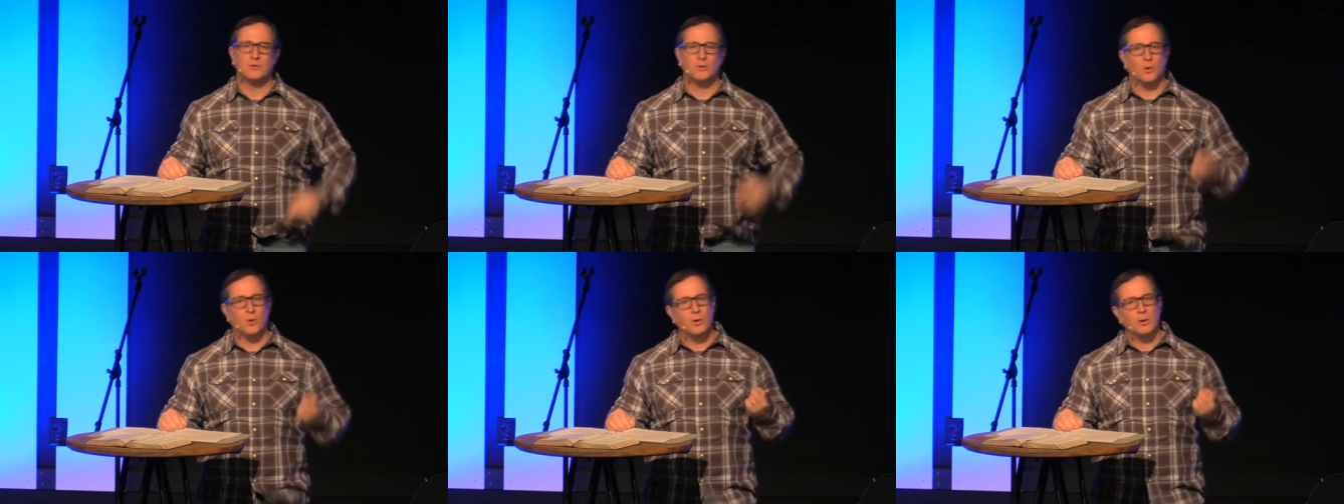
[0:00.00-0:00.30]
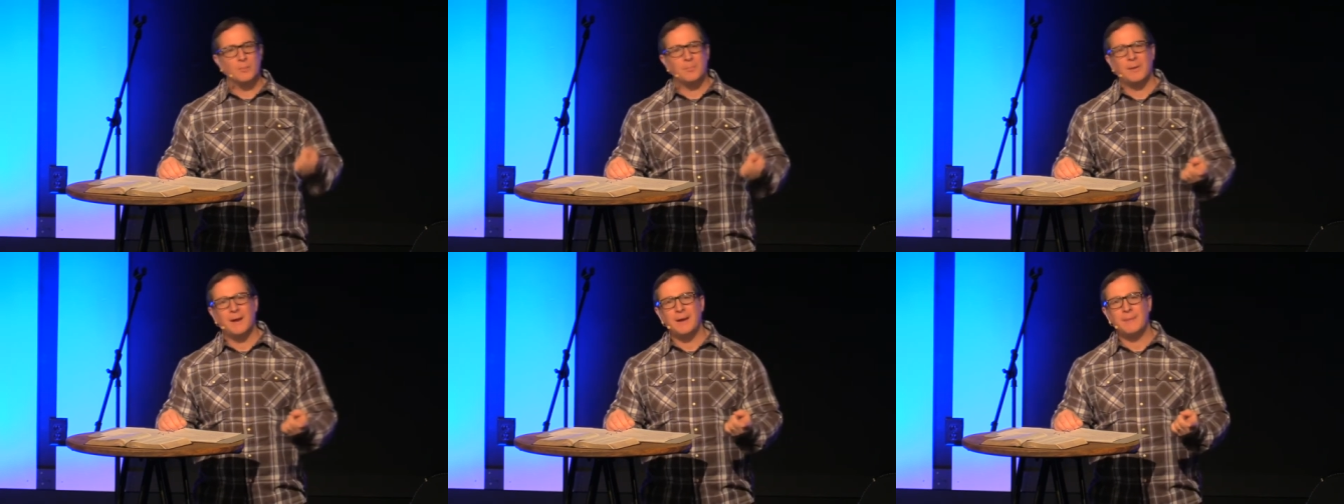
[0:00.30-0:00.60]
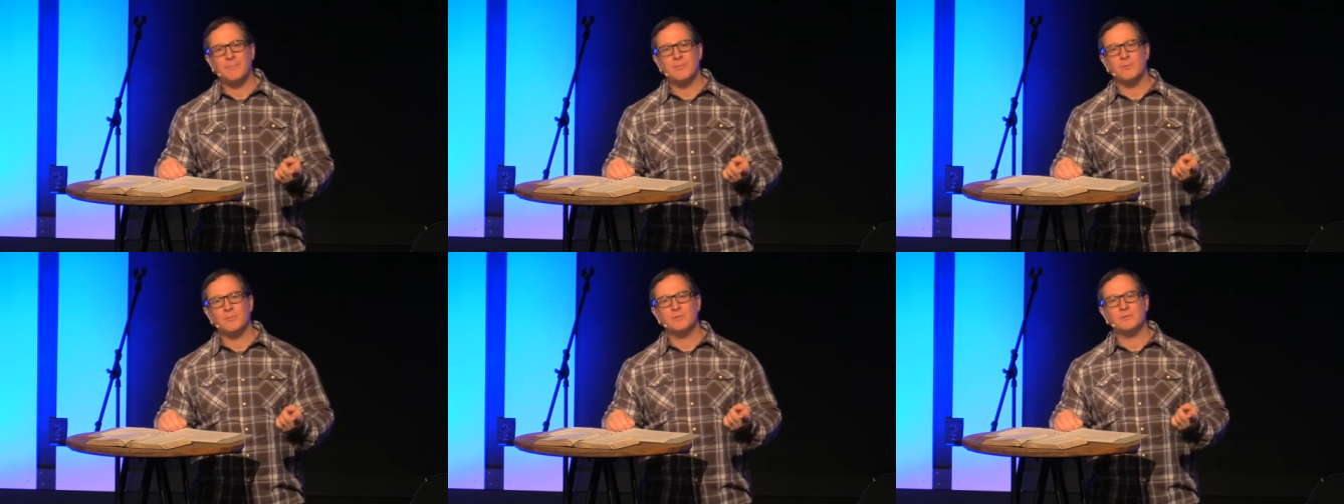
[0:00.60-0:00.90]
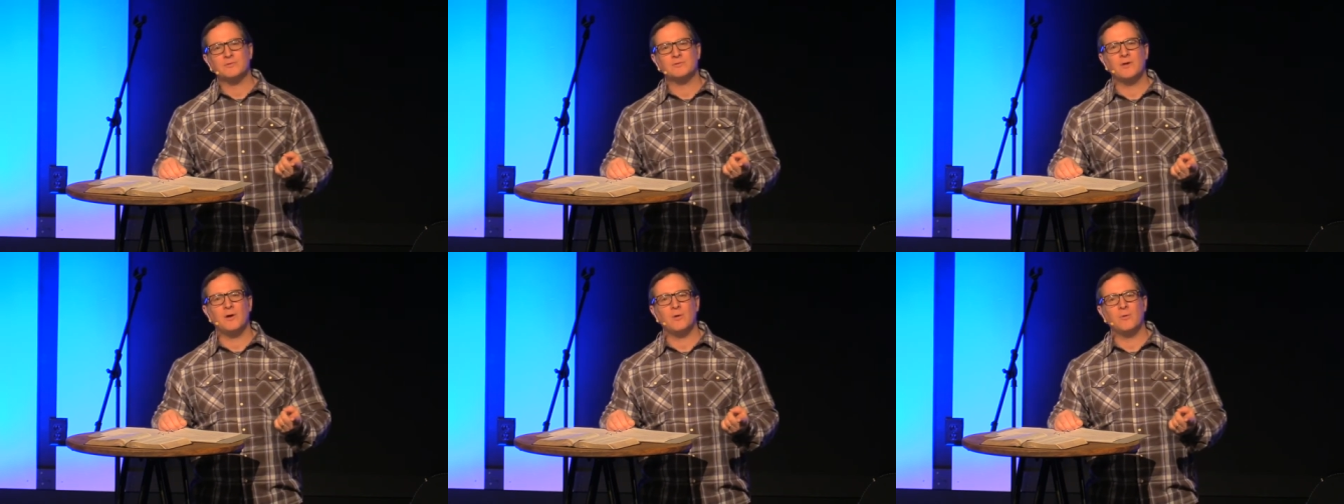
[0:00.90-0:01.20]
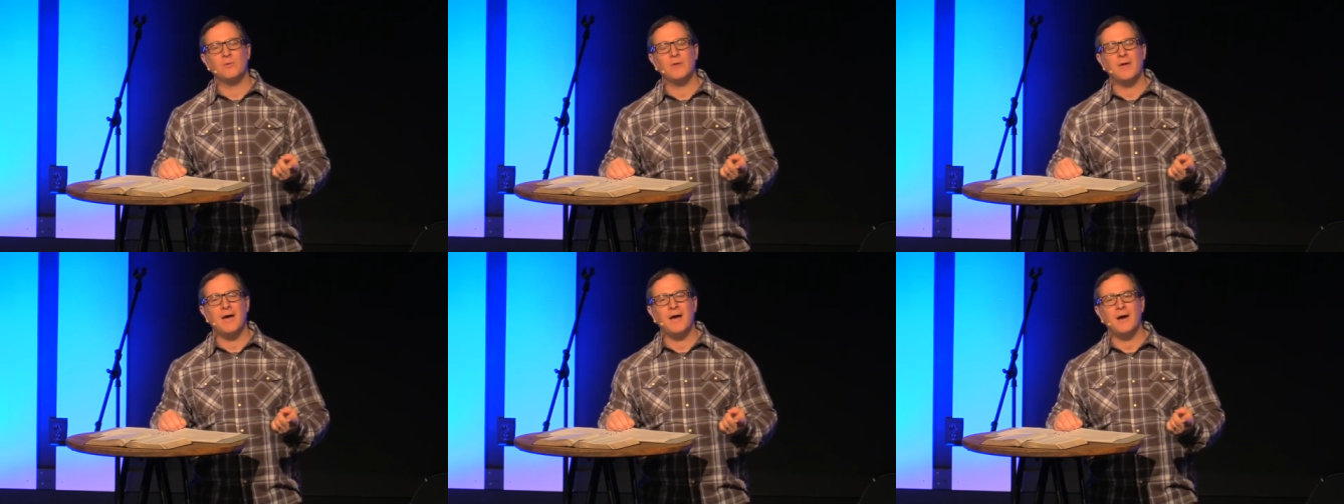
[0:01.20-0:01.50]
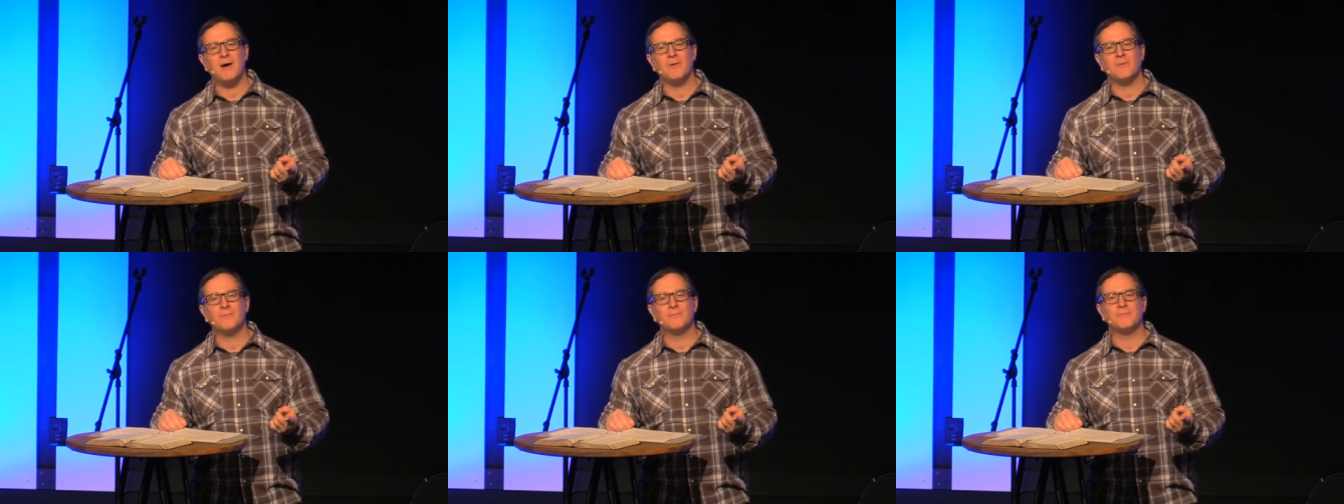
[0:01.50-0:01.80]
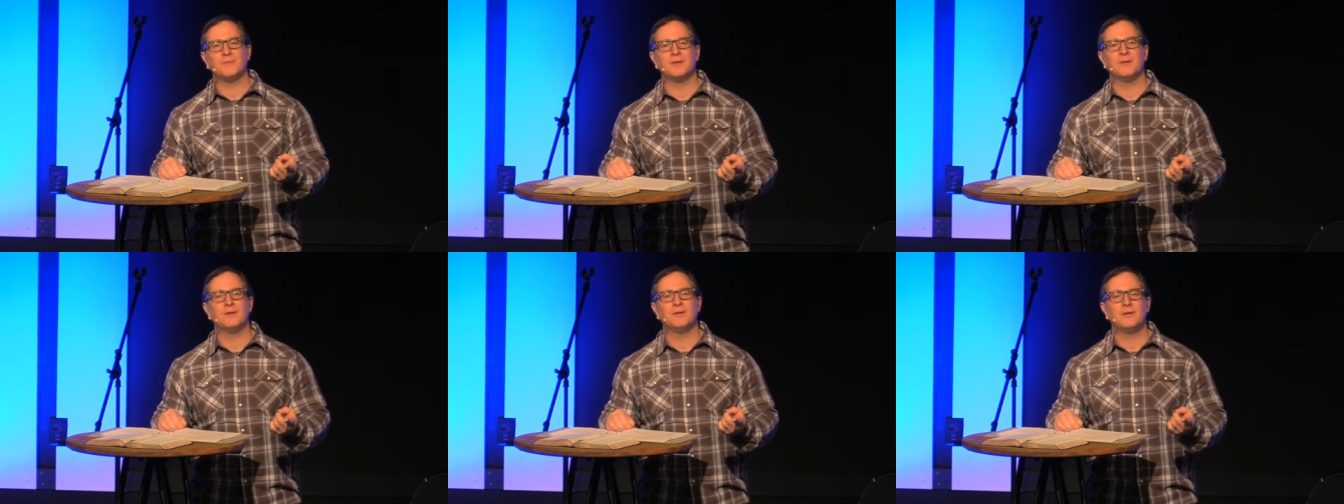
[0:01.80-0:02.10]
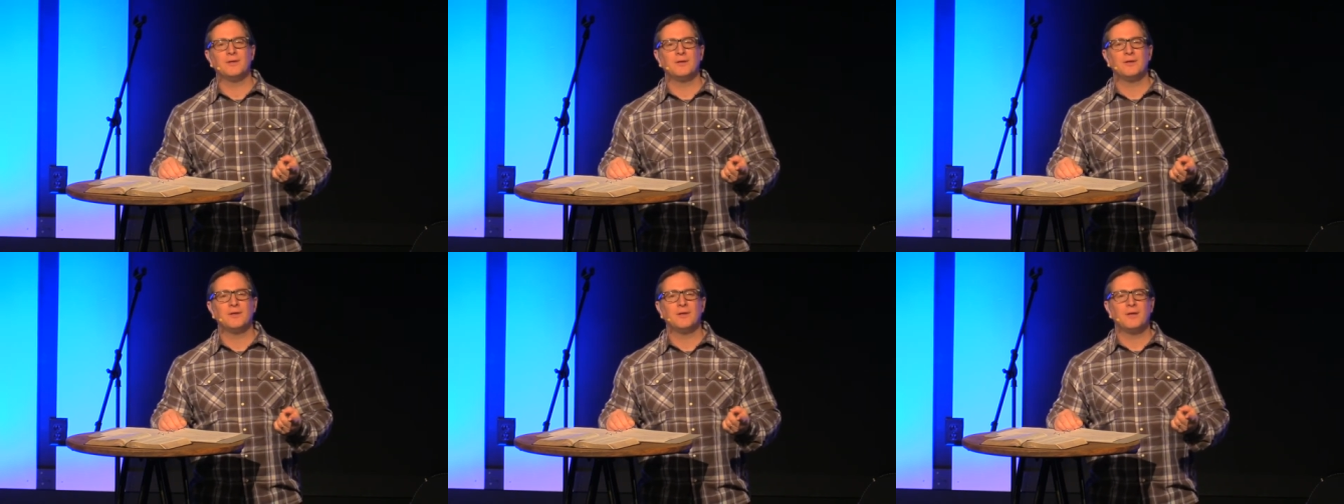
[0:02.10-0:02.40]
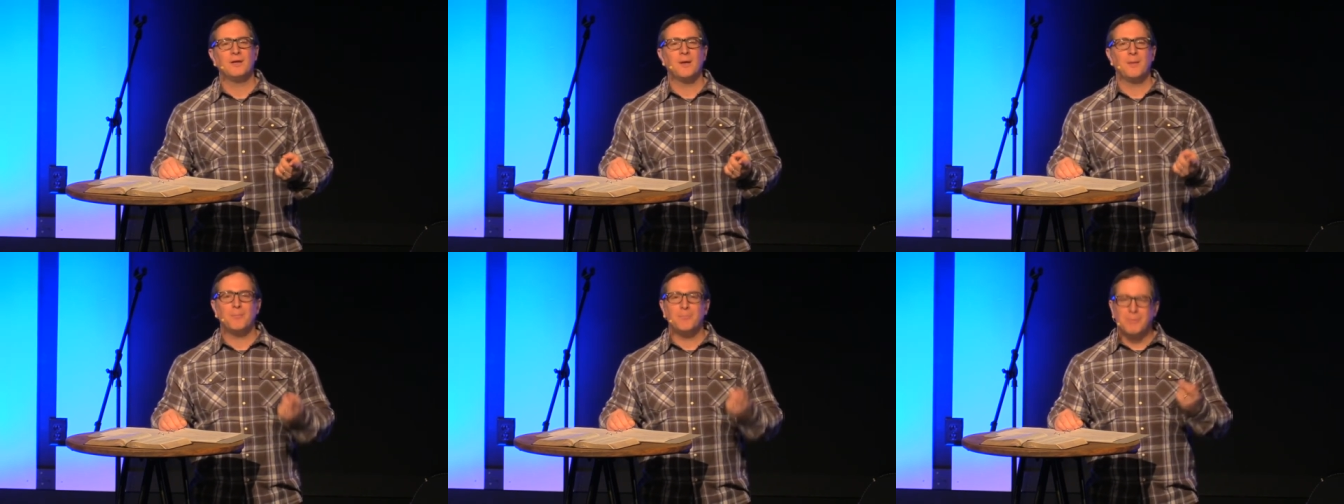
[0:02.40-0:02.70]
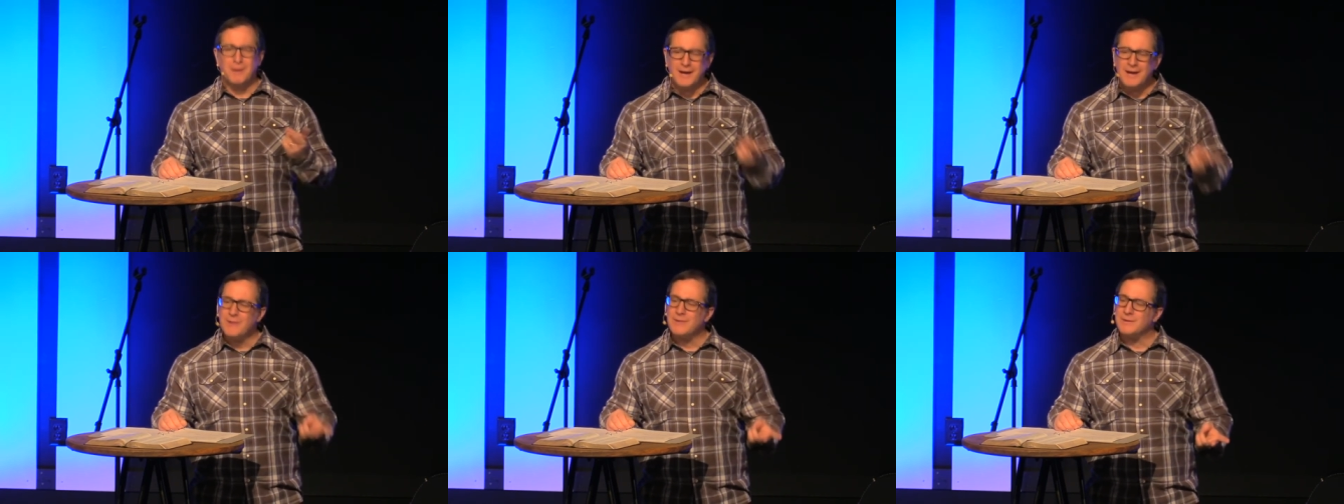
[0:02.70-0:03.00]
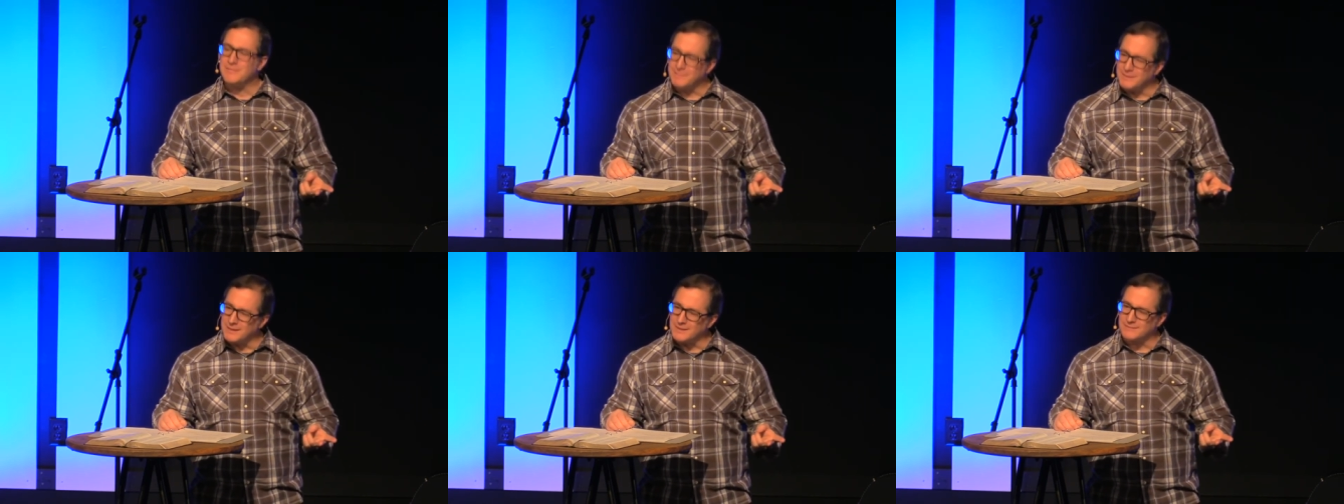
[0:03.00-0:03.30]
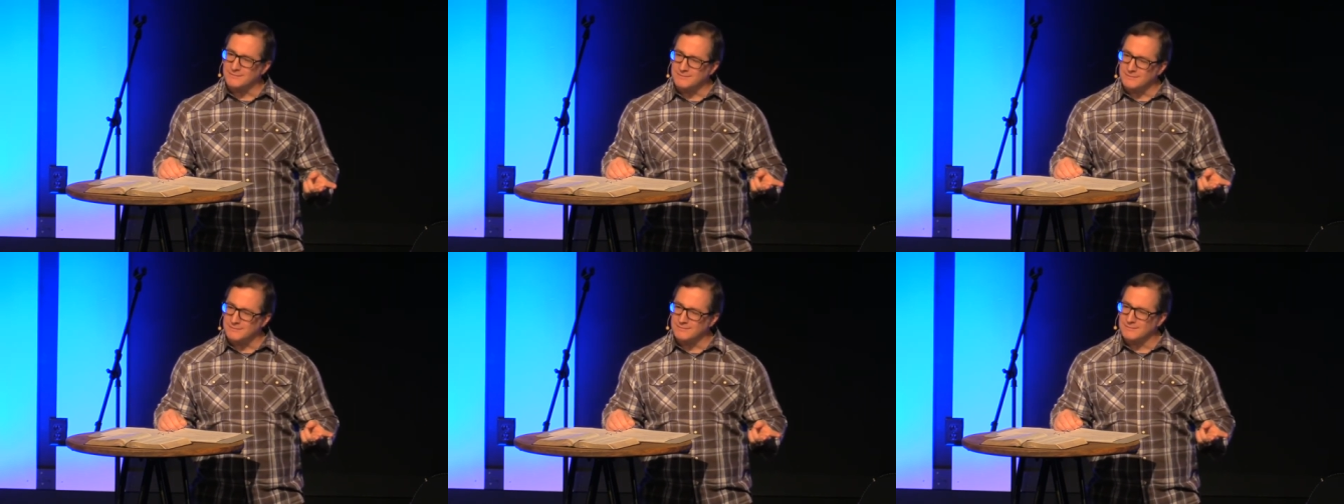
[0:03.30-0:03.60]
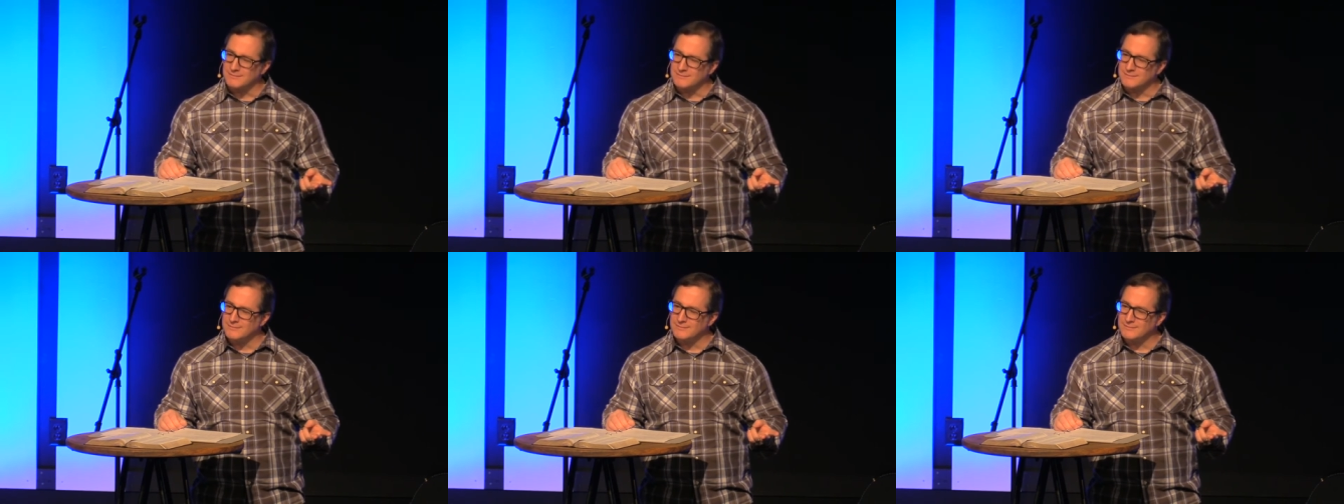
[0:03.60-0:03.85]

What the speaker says: Toilet paper was sold out. Brownie mixes.